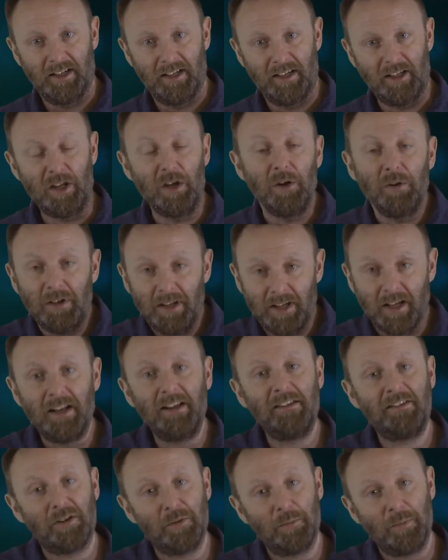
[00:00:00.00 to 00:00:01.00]

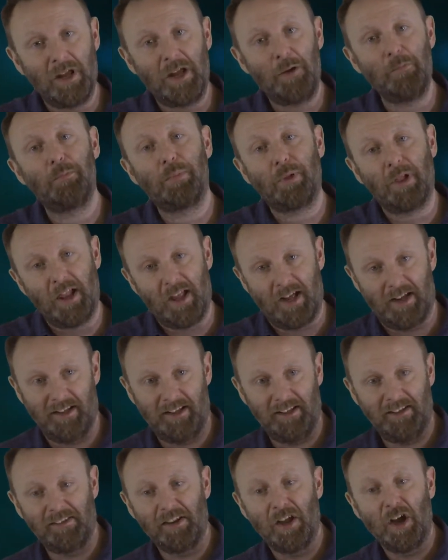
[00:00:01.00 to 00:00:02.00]
Unionism
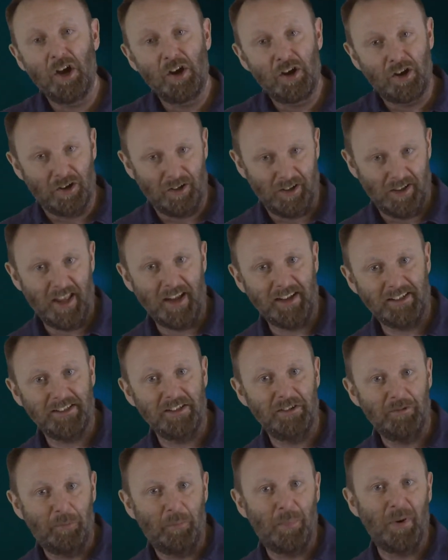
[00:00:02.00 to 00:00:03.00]
implies
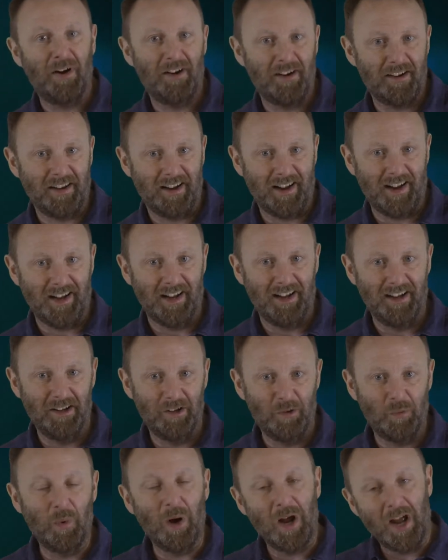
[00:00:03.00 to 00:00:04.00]
collective bargaining,
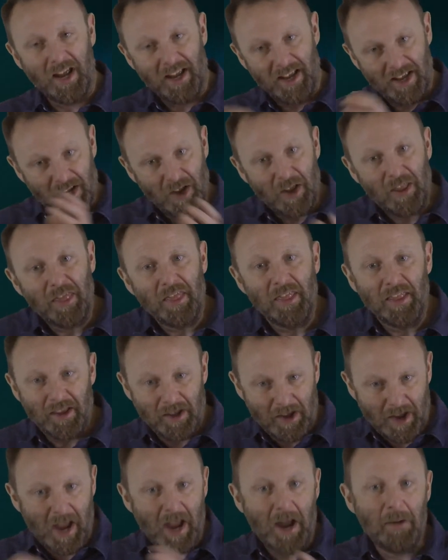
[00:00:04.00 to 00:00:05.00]
where
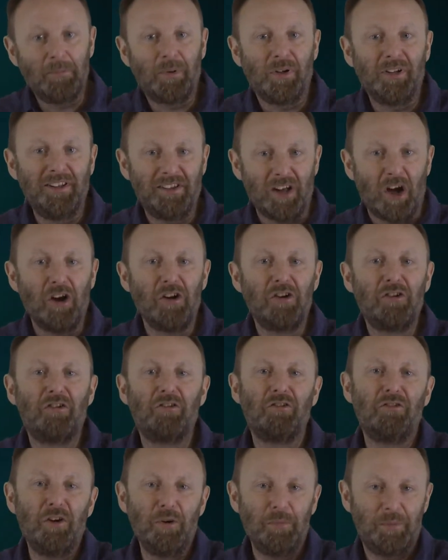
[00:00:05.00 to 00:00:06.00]
employees are
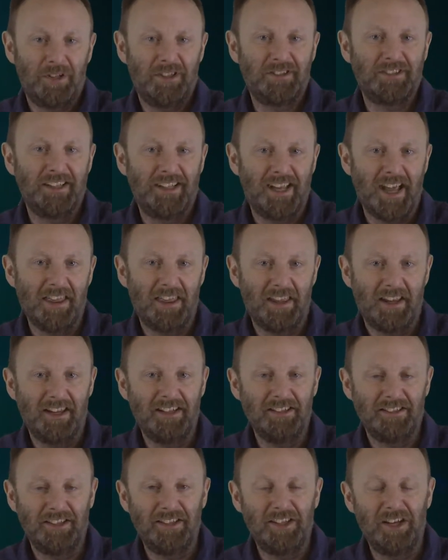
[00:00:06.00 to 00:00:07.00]
grouped together
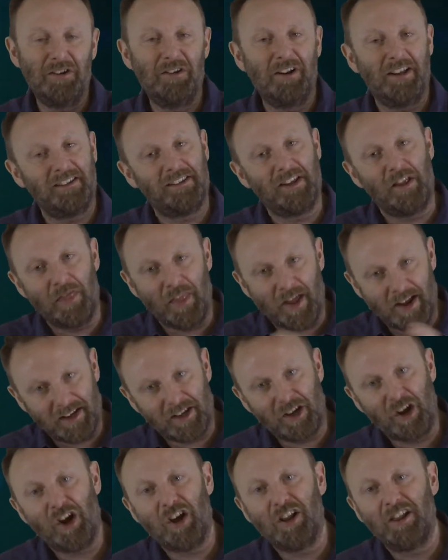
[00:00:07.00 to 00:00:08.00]
into units, and
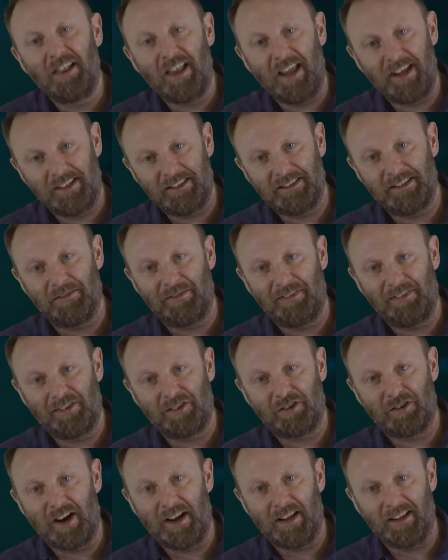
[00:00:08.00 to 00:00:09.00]
that collective
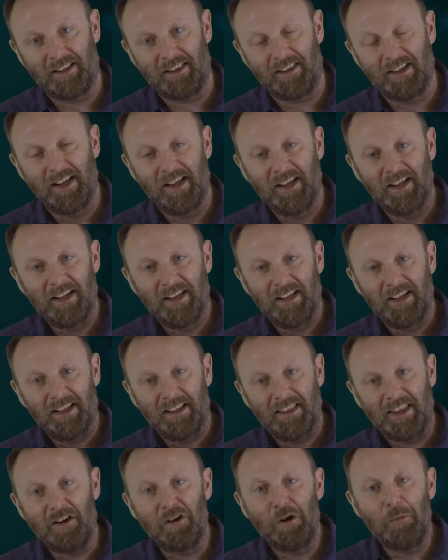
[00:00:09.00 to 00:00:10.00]
strength,
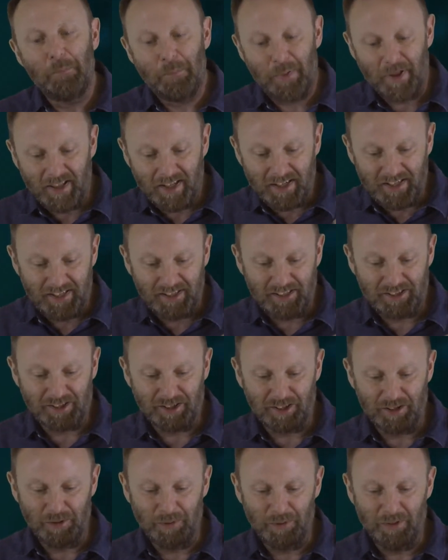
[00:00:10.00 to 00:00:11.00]
their ability
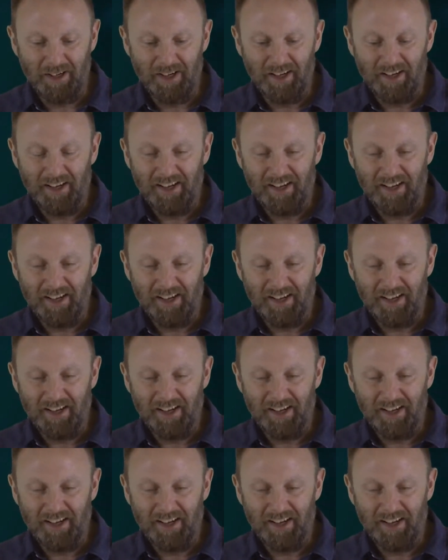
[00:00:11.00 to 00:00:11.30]
to